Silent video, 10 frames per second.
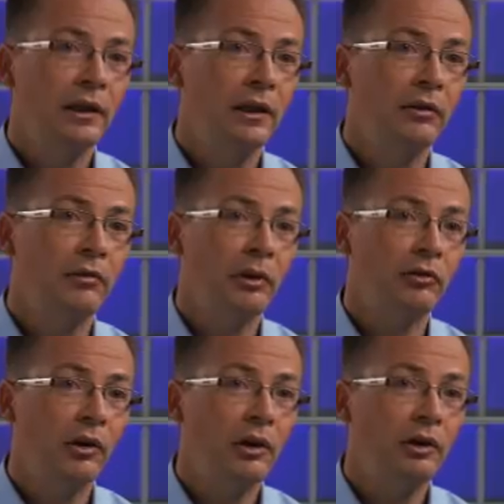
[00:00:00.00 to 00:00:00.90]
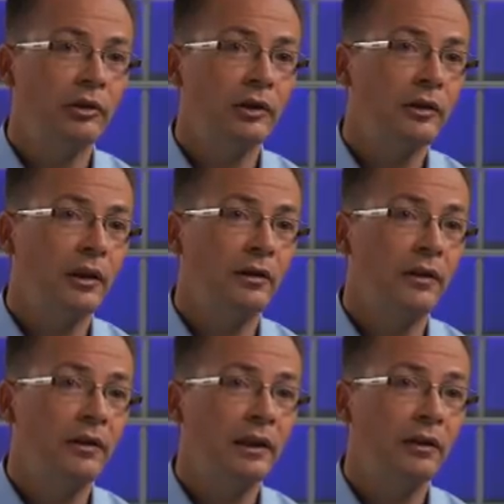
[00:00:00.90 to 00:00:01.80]
is much larger than the
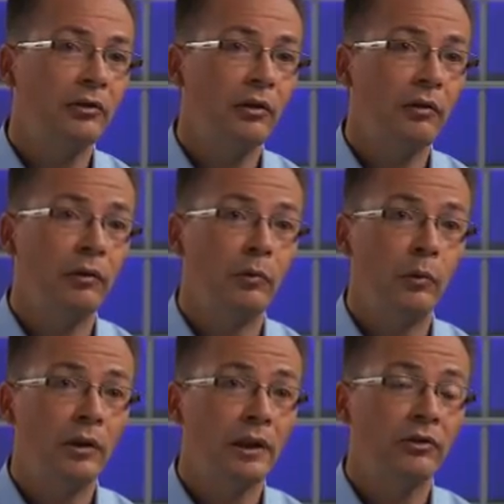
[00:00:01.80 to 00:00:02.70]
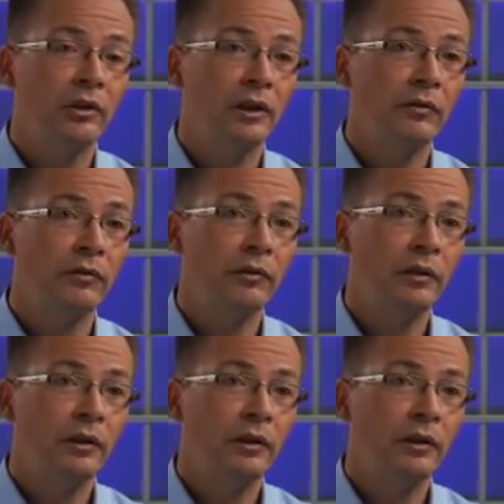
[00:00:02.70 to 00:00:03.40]
thickness of the wall itself.